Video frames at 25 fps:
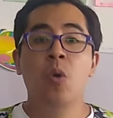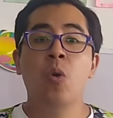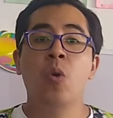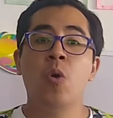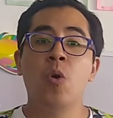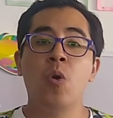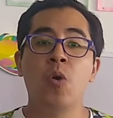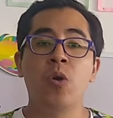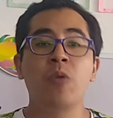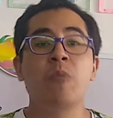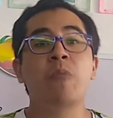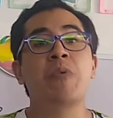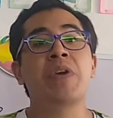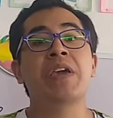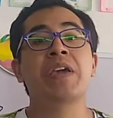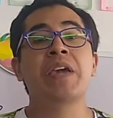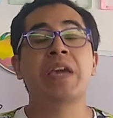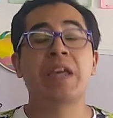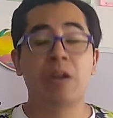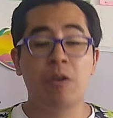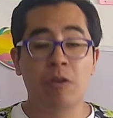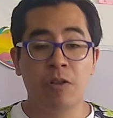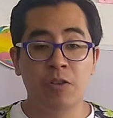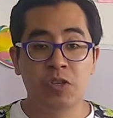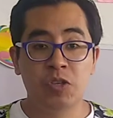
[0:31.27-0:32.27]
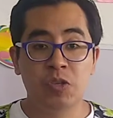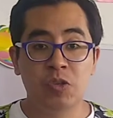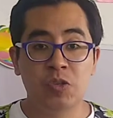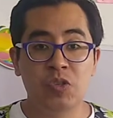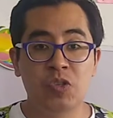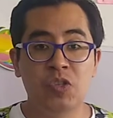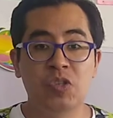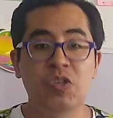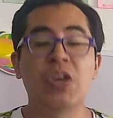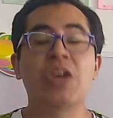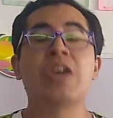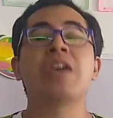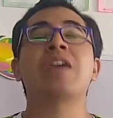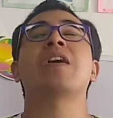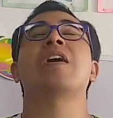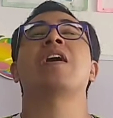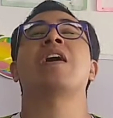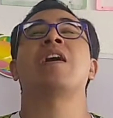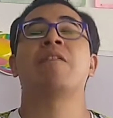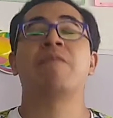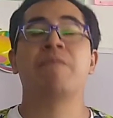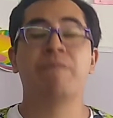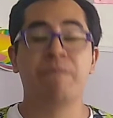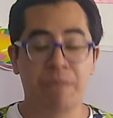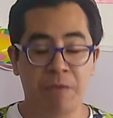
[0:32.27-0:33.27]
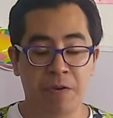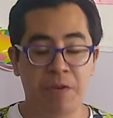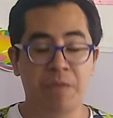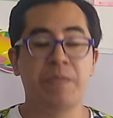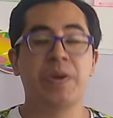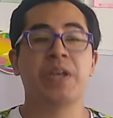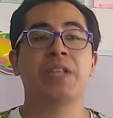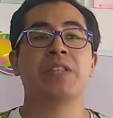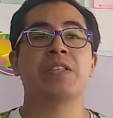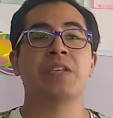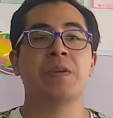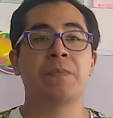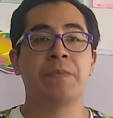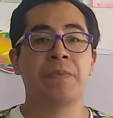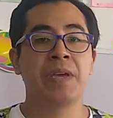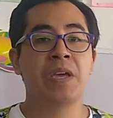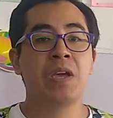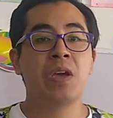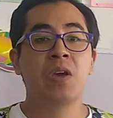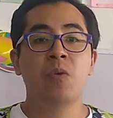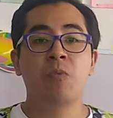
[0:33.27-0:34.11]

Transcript: or we can also say affirmative.